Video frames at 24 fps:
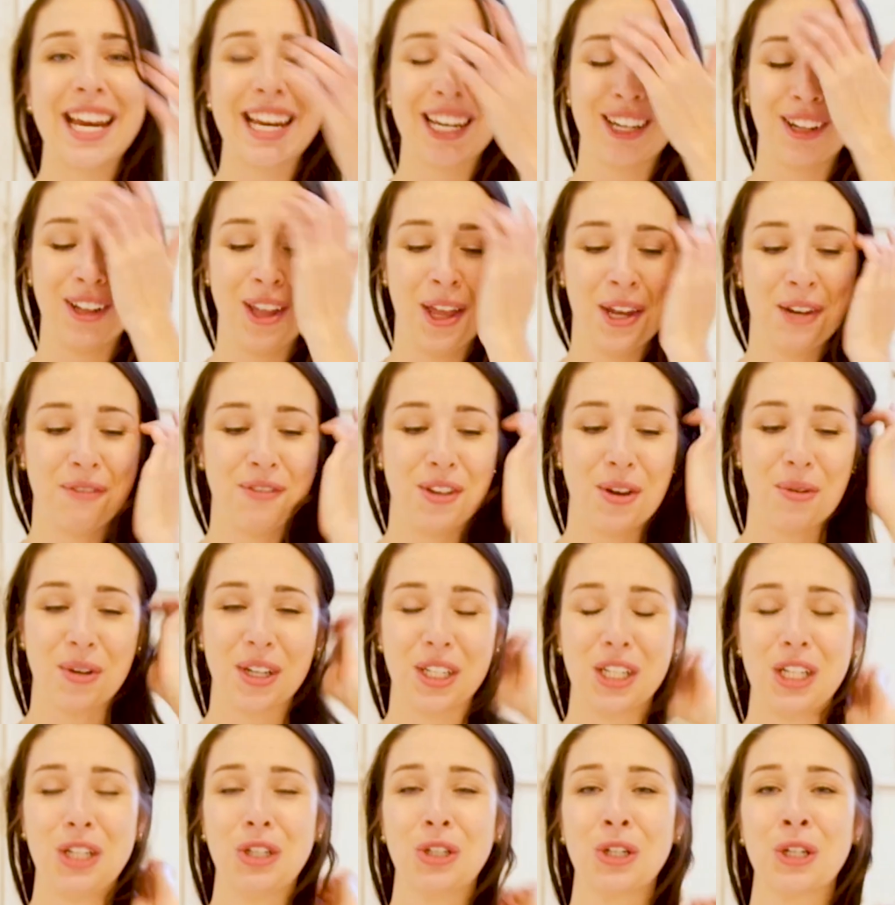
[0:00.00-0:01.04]
And a lot of yoga
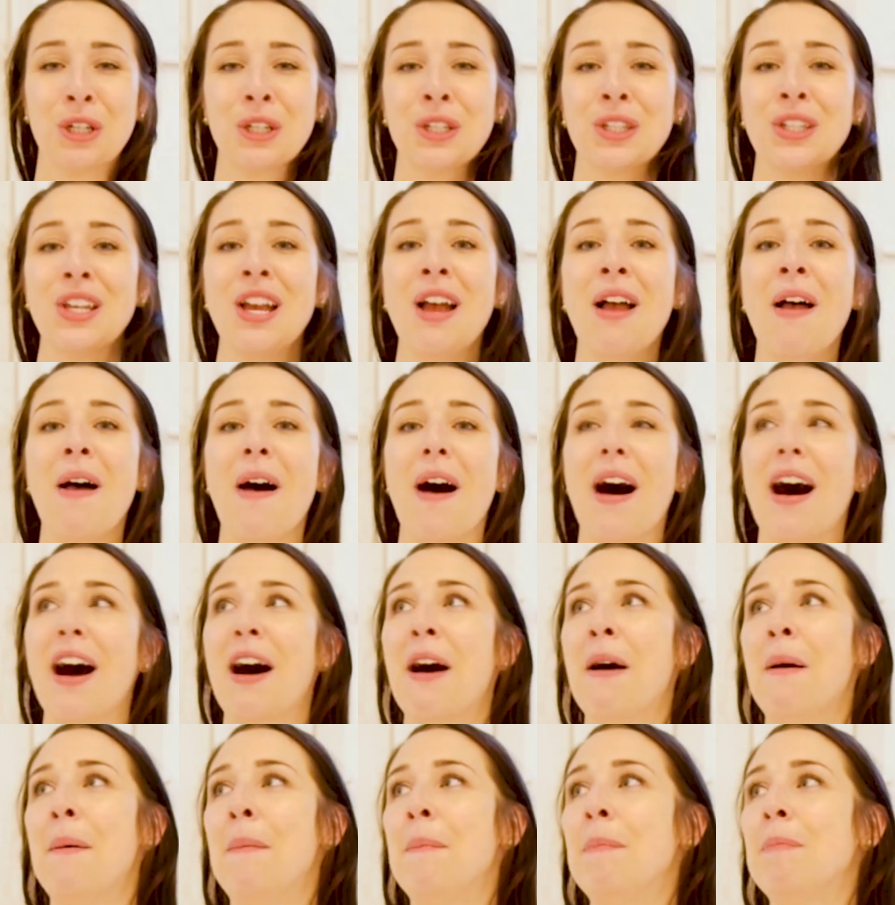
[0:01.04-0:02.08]
teachers,
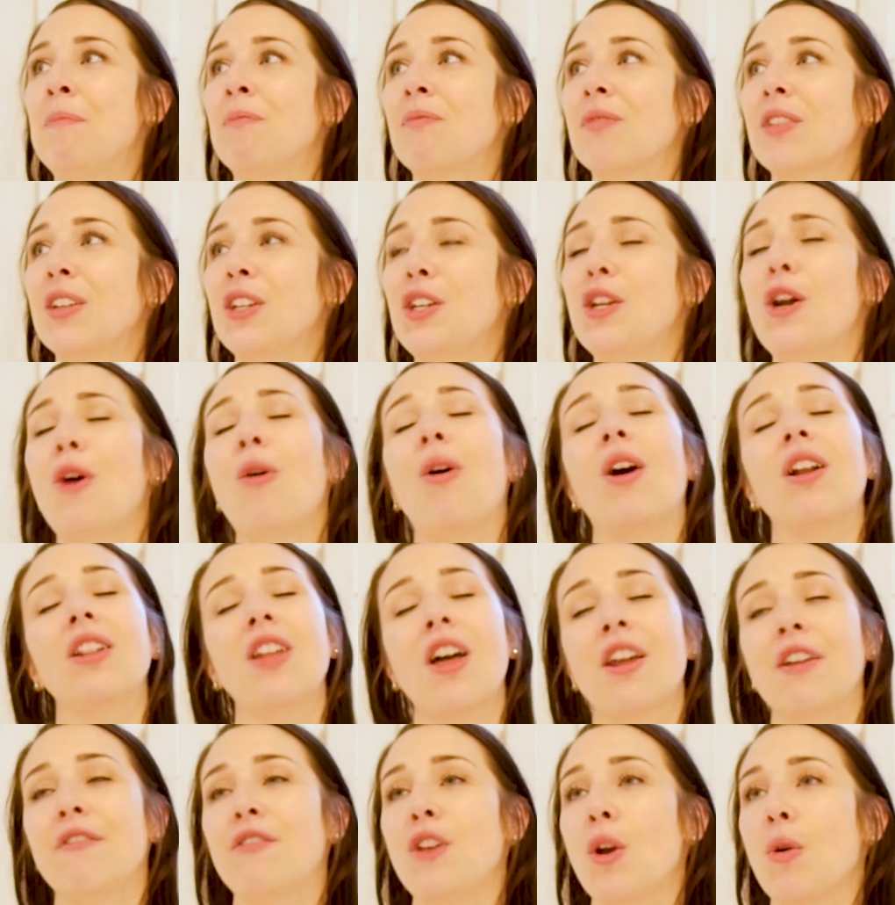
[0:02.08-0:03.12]

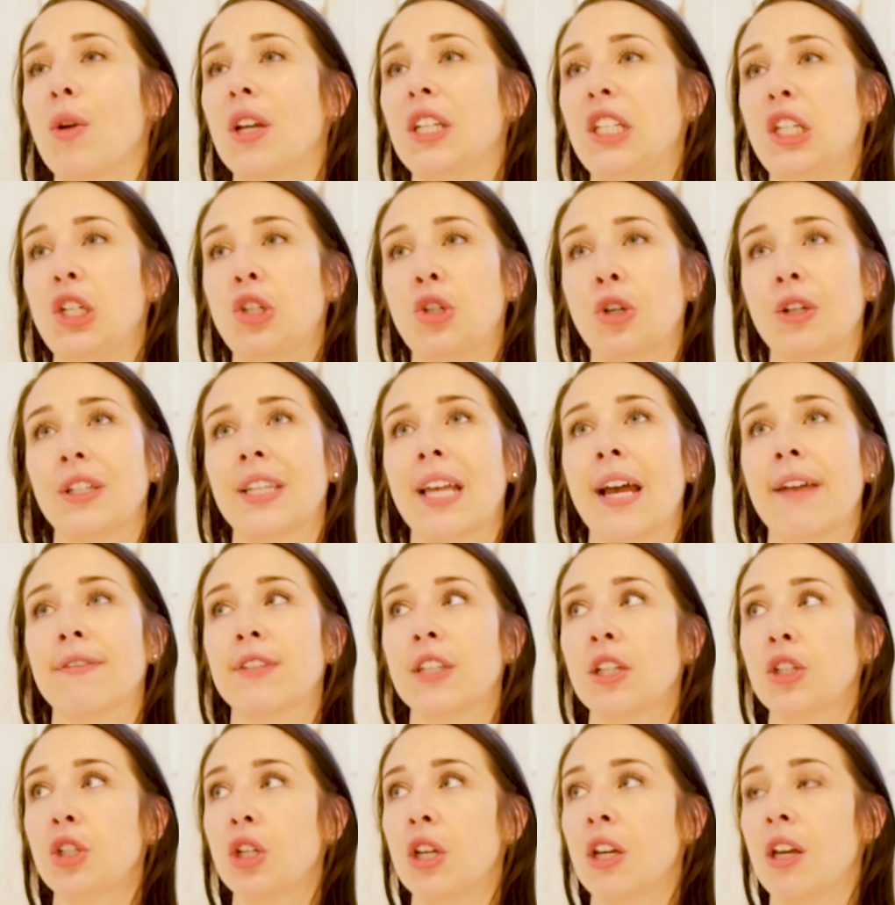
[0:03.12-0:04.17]
have
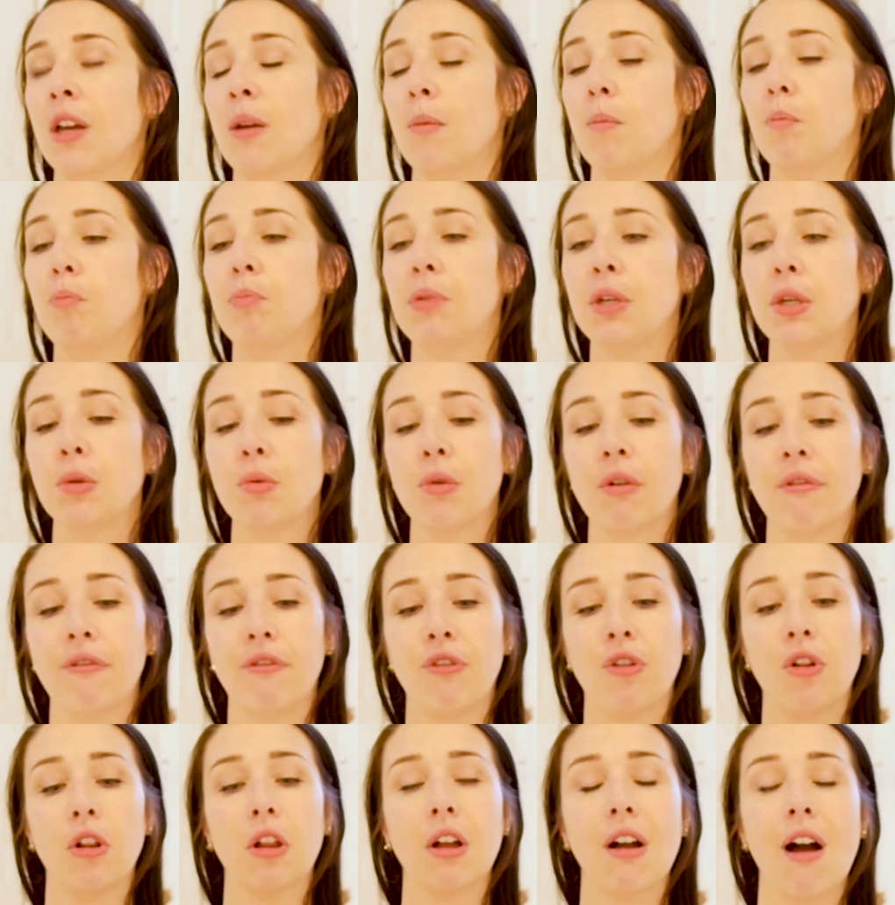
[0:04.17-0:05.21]
such a
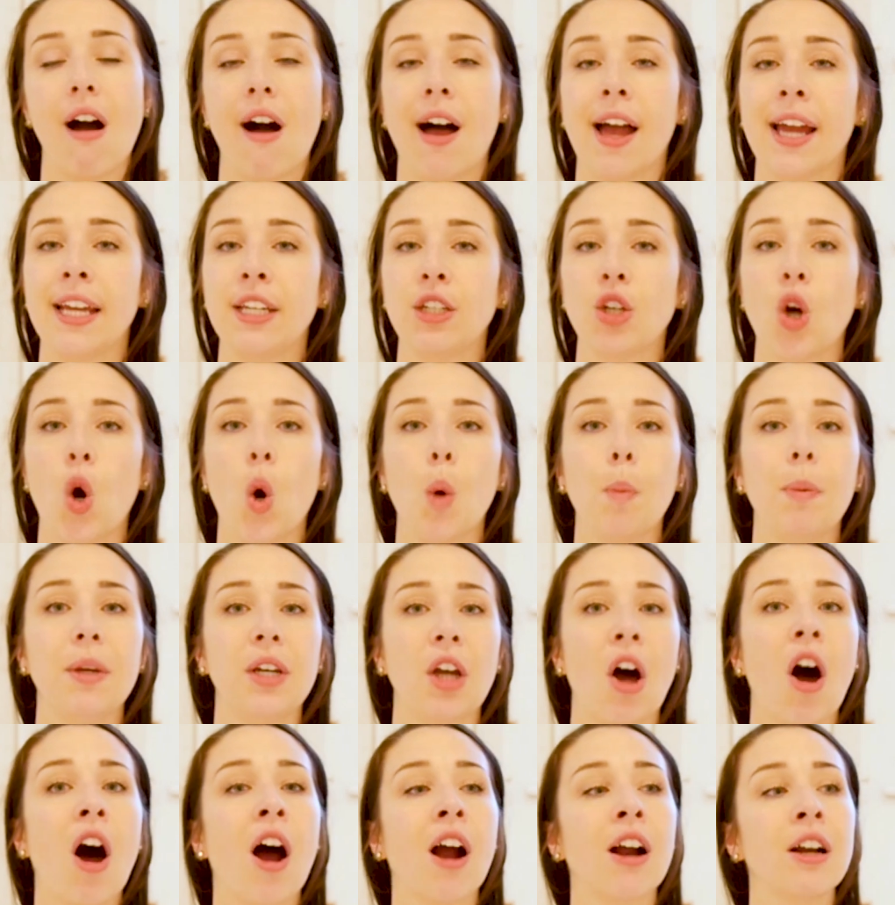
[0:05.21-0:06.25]
beautiful, kind, open
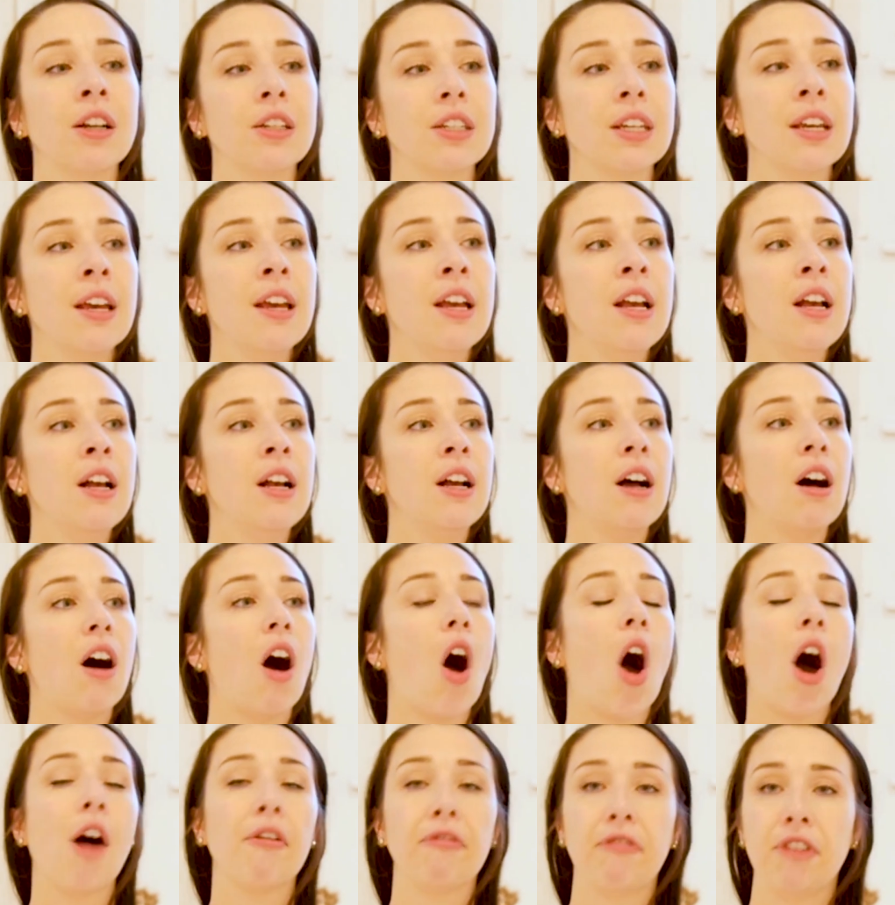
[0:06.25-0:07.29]
heart.
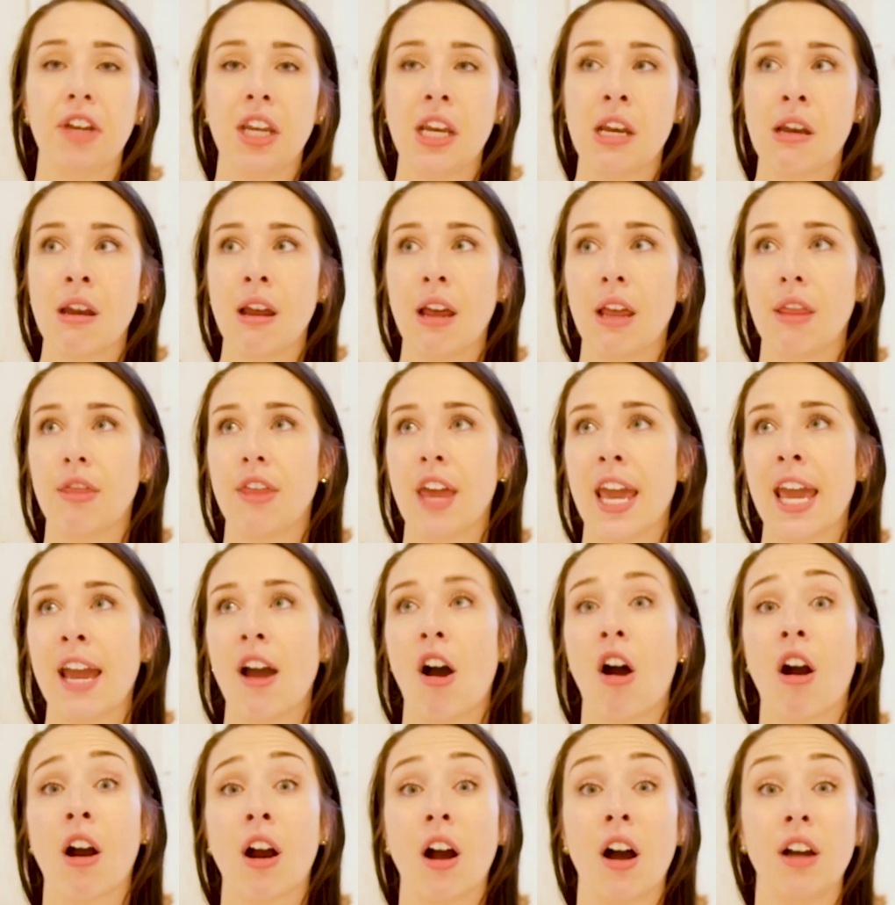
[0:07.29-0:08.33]
Often they
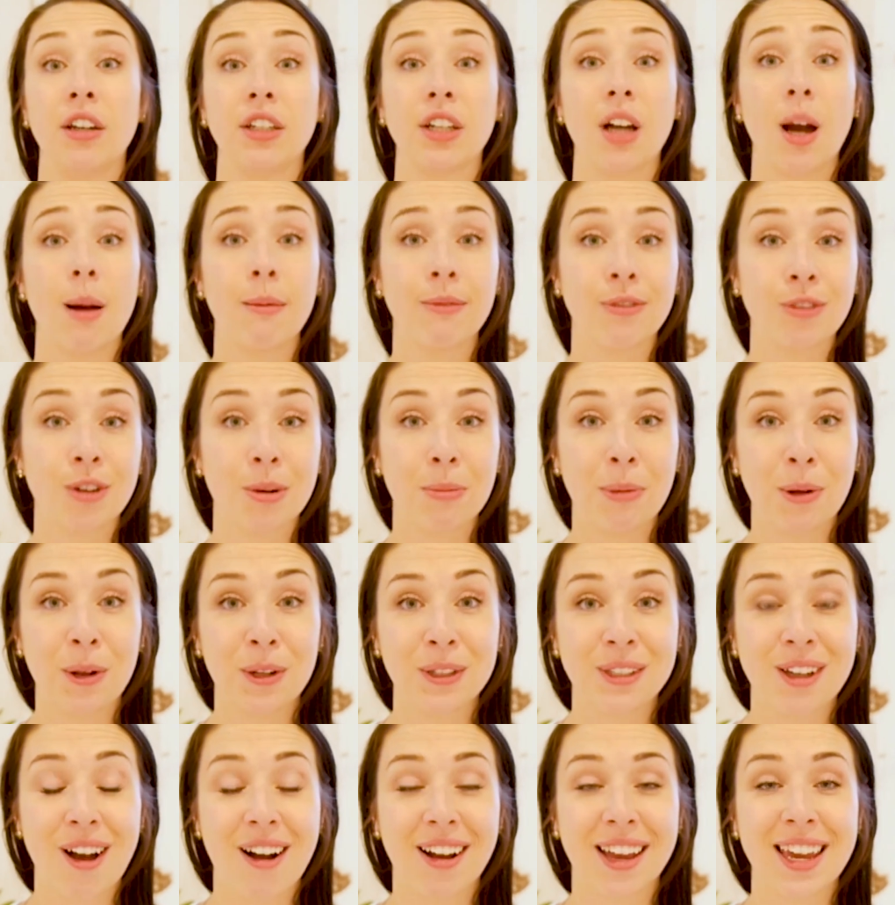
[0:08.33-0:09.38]
are uncomfortable
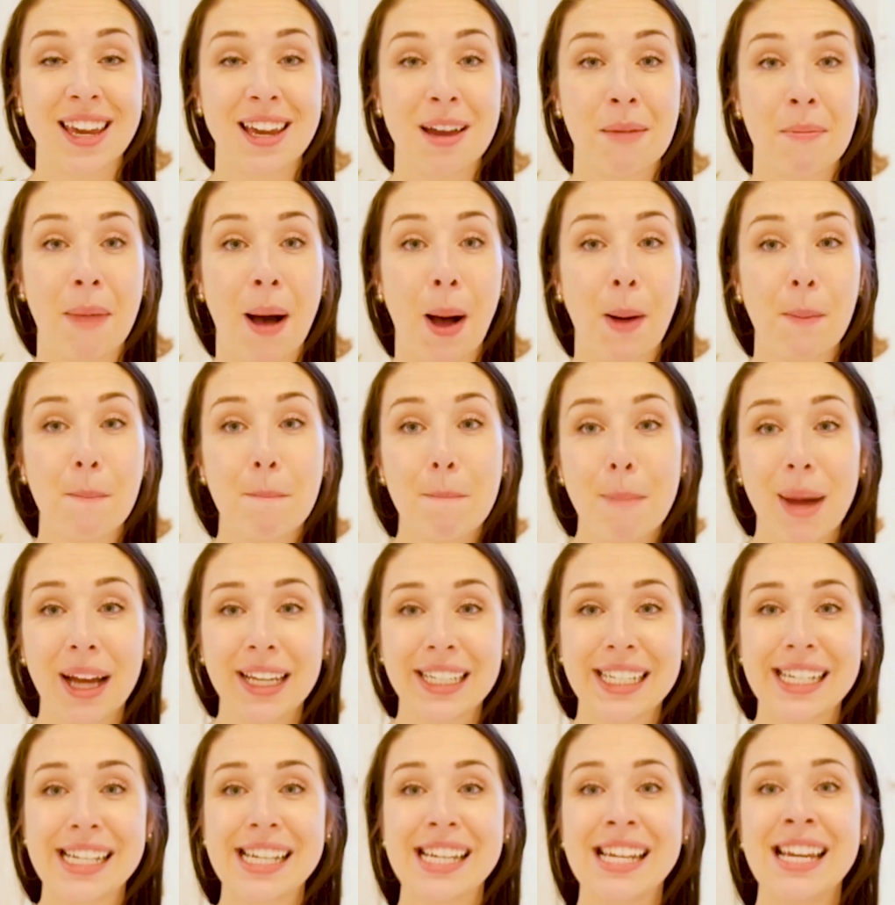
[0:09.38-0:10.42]
talking about
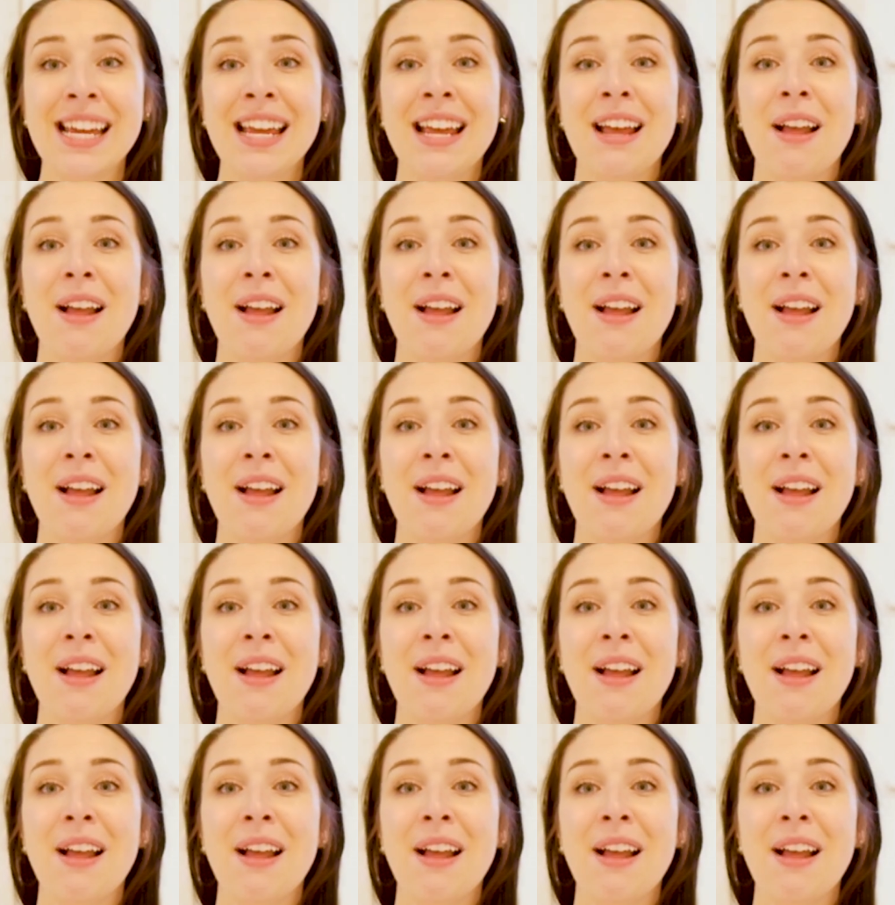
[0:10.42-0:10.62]
money.